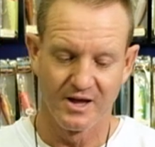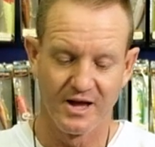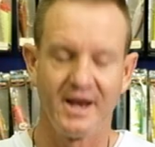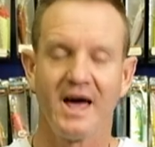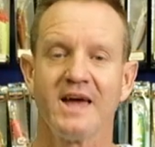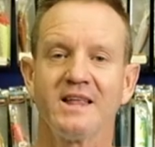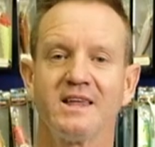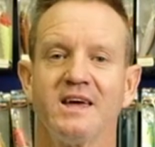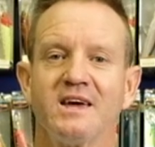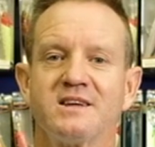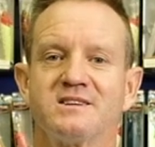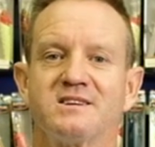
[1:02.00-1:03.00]
An
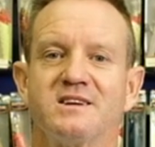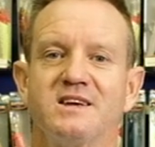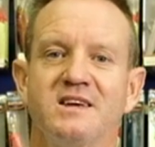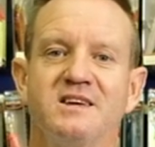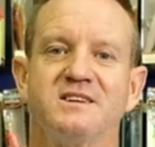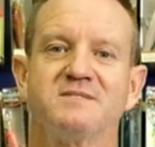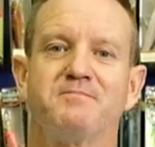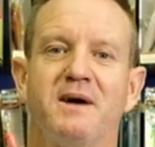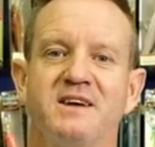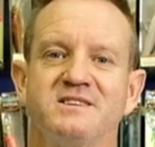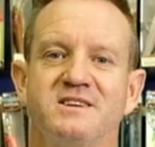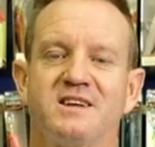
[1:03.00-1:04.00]
8X is
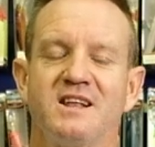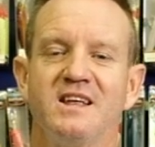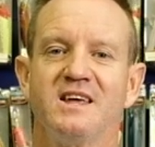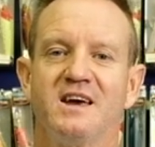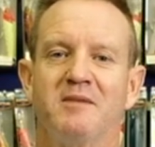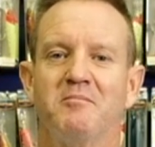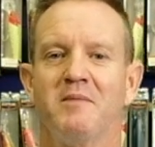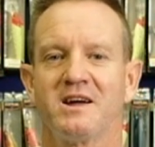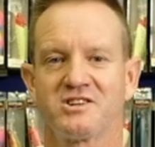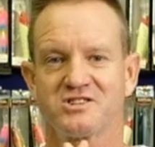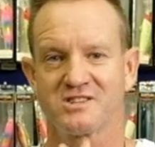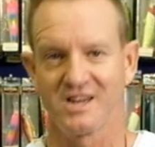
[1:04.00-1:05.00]
basically a
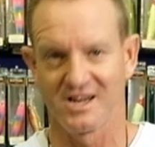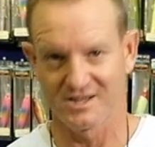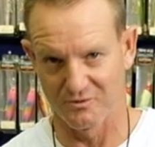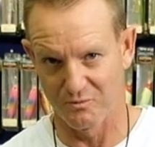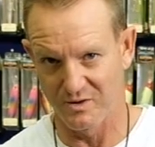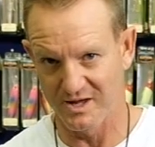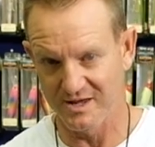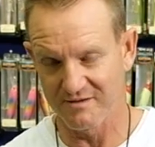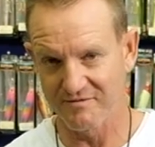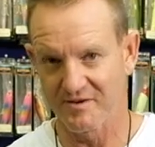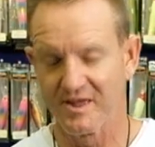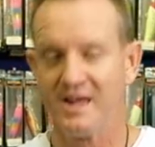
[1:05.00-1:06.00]
much tighter
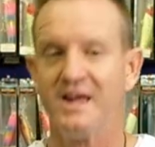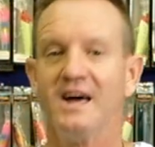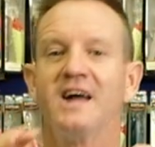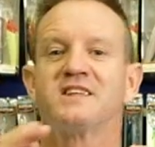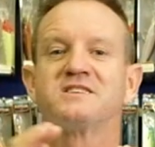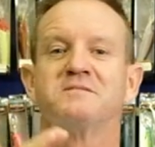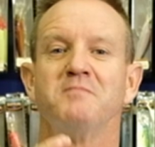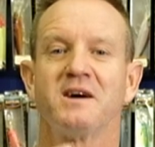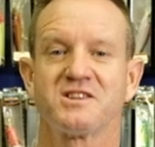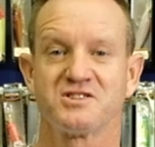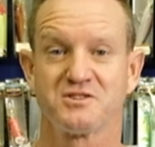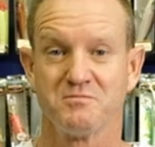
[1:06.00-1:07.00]
weave, it's
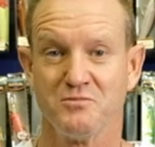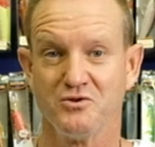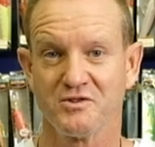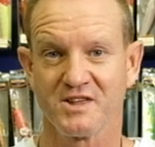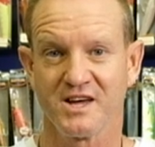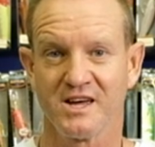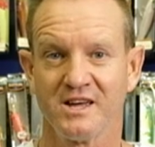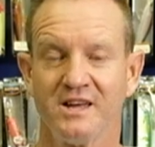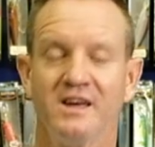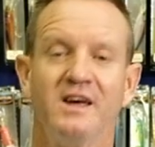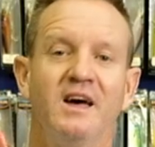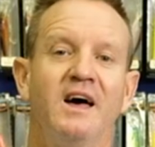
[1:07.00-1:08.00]
much smoother,
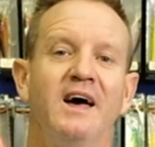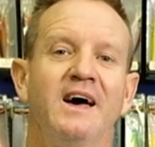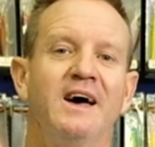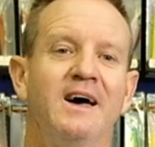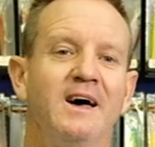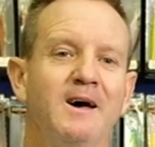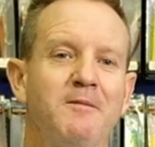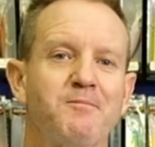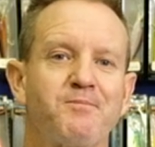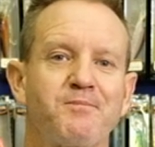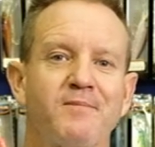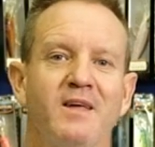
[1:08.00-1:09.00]
um,